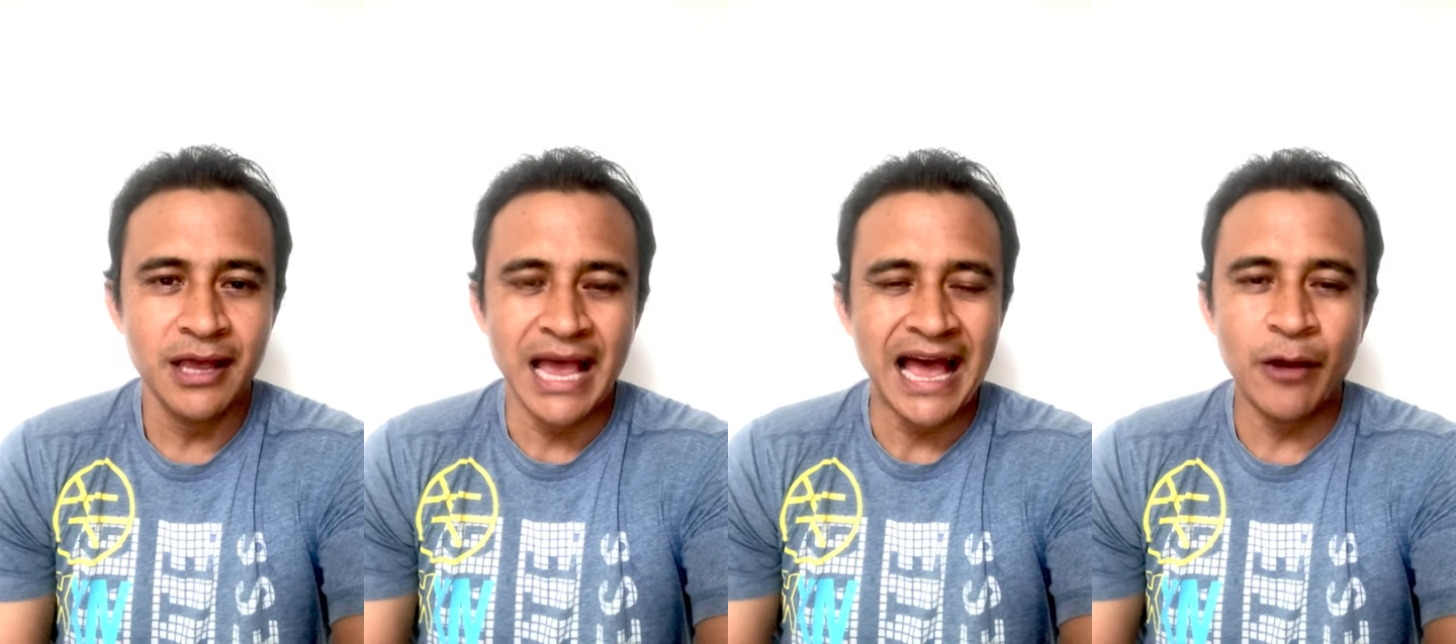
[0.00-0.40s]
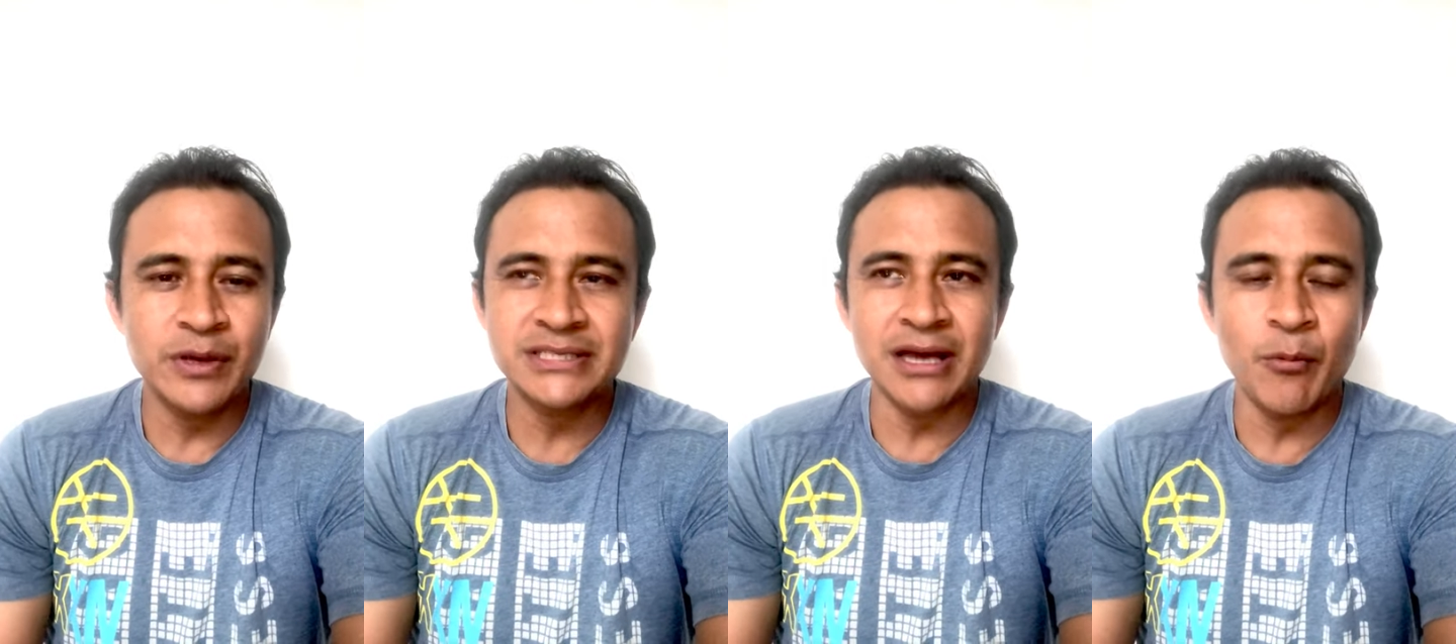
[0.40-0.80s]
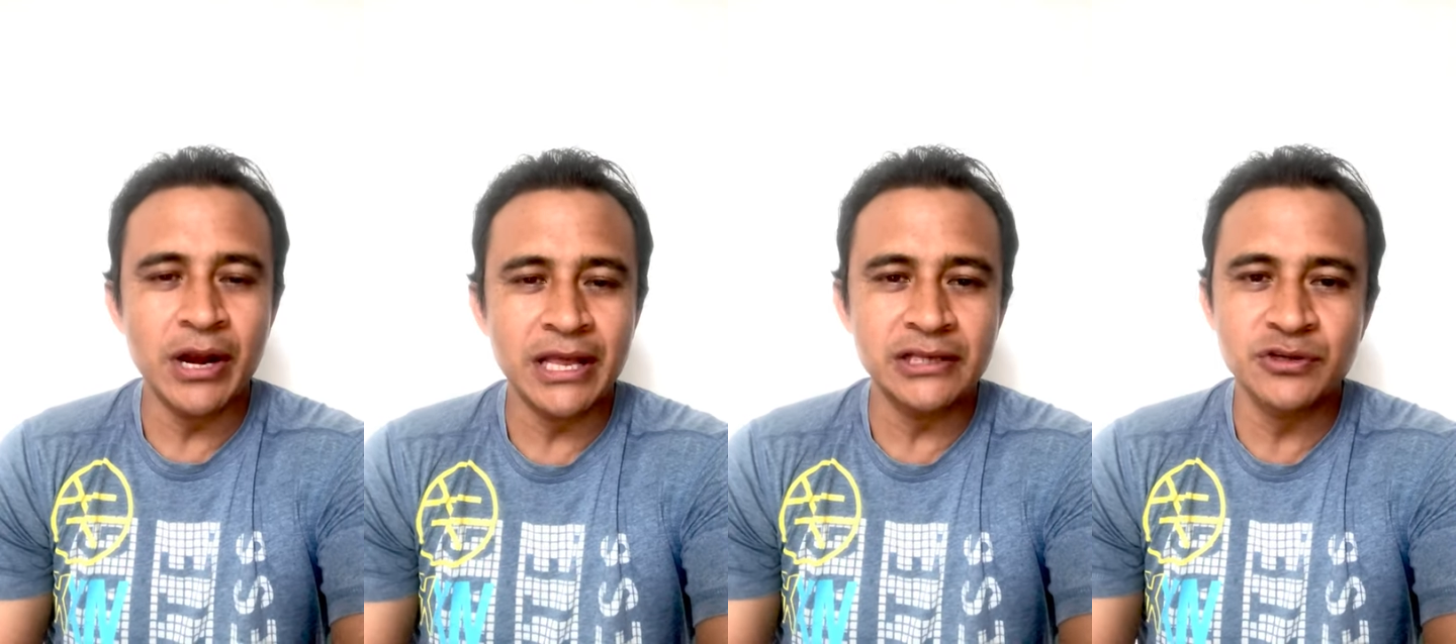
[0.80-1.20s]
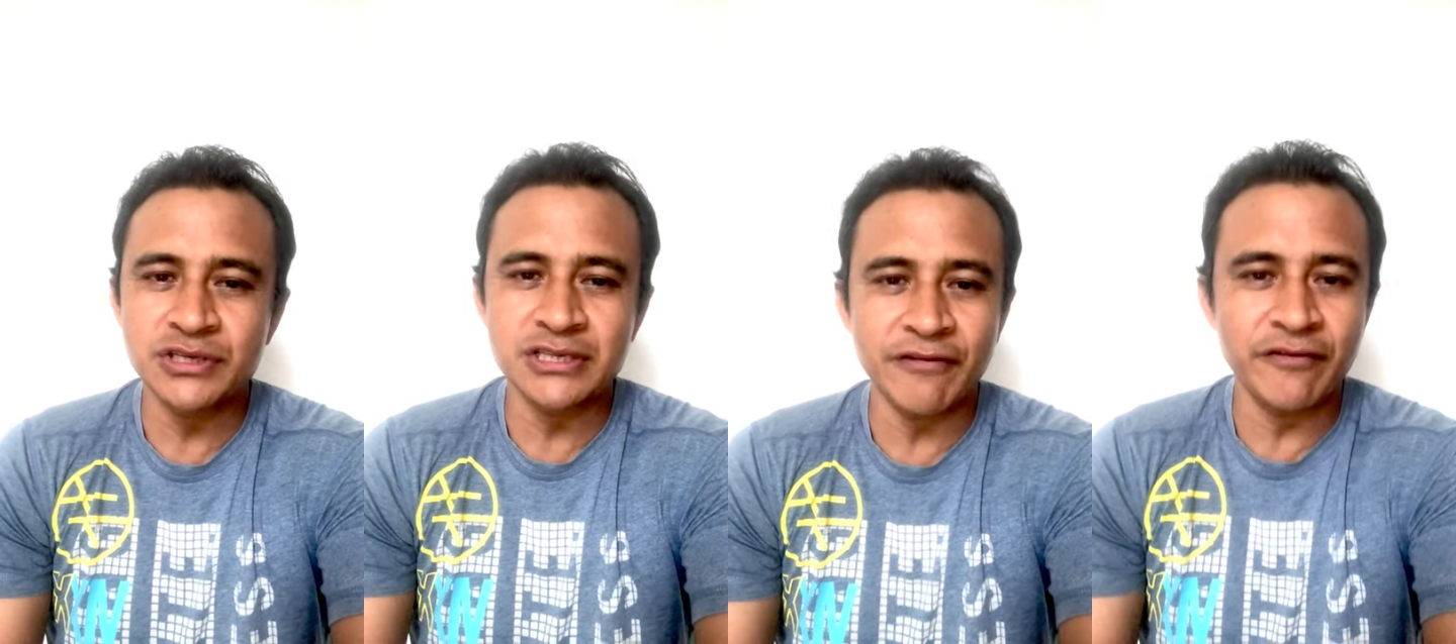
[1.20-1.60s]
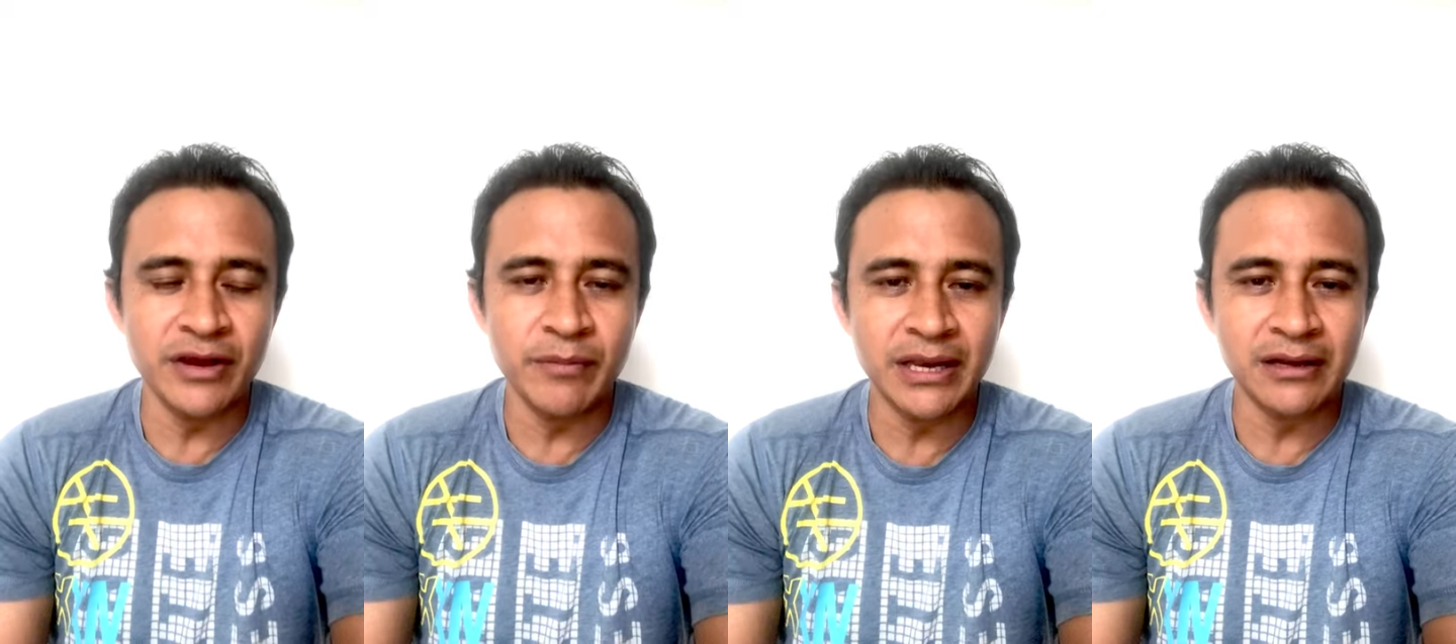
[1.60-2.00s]
How is someone else who's
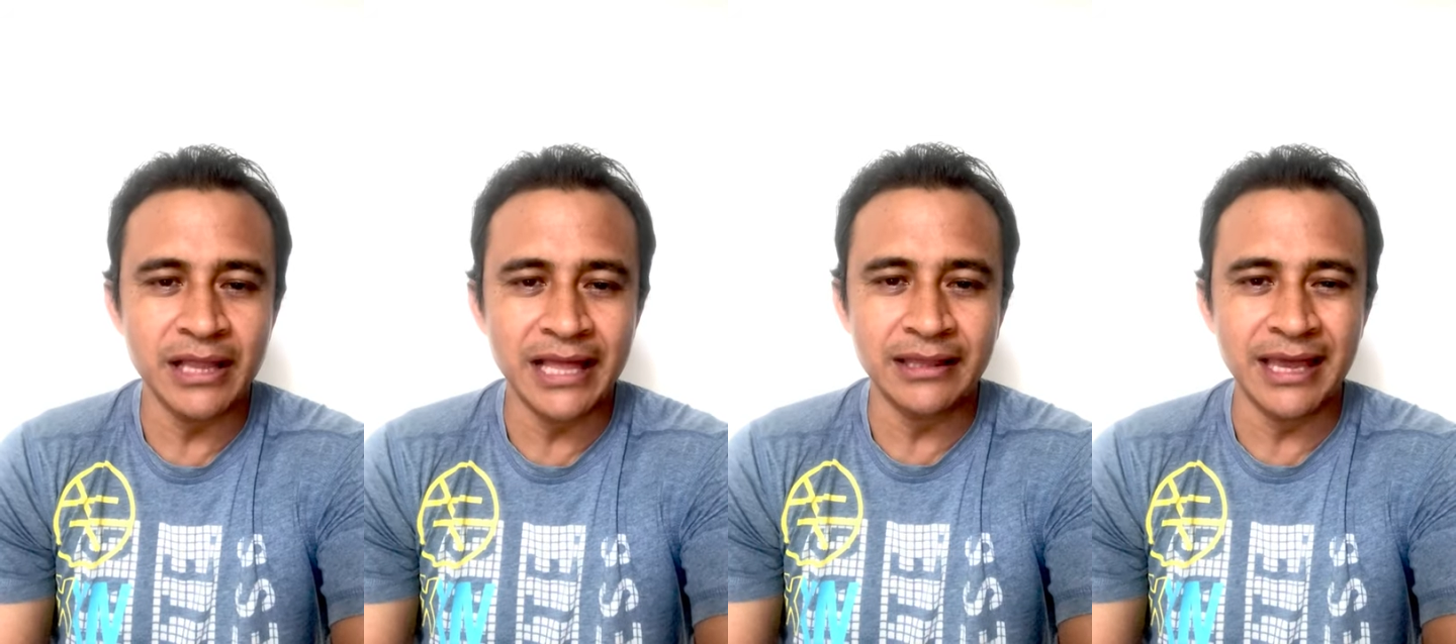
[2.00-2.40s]
suffering mental health